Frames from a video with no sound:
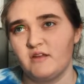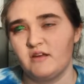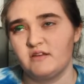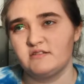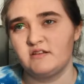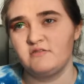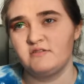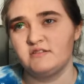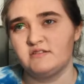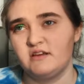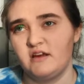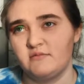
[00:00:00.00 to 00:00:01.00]
because I don't want to
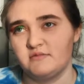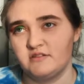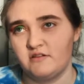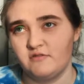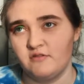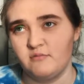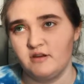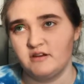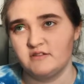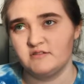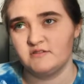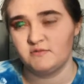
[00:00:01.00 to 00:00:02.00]
say I'm suffering,
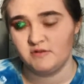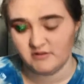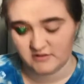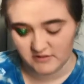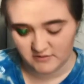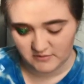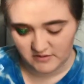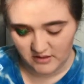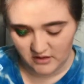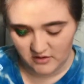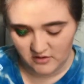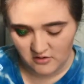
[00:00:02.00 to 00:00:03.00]
because it's one of those things where it's like,
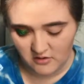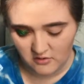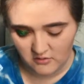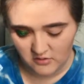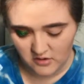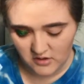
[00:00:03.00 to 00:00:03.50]
I know